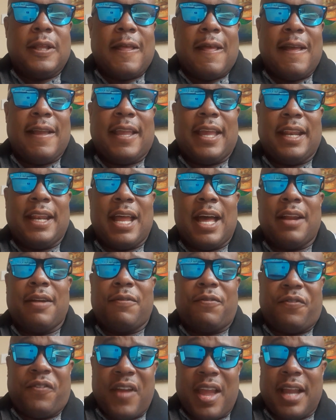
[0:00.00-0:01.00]
it cannot
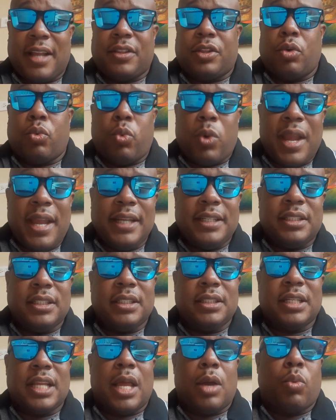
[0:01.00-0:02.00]
affect the
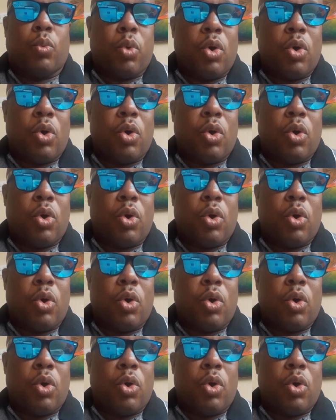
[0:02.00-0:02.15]
wages and